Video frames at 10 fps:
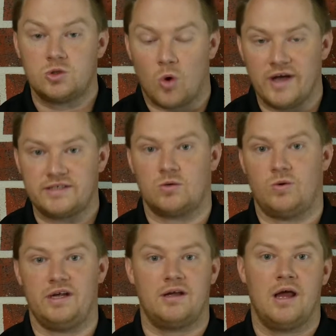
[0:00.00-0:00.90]
twice a
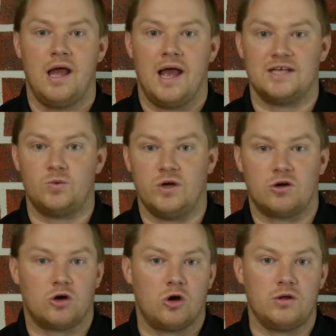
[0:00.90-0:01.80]
week as we are
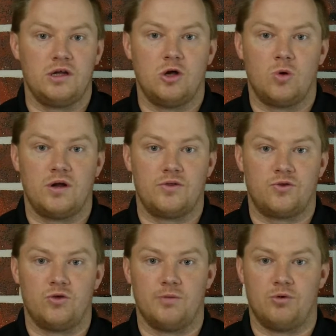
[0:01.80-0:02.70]
currently going
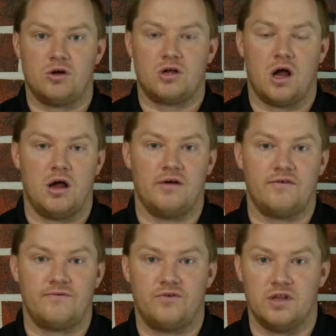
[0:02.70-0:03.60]
through the book
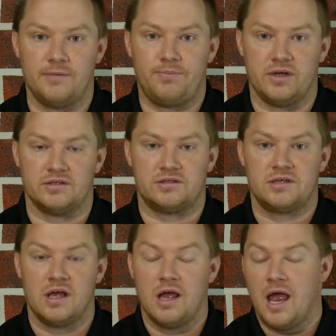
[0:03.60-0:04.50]
of Philippians.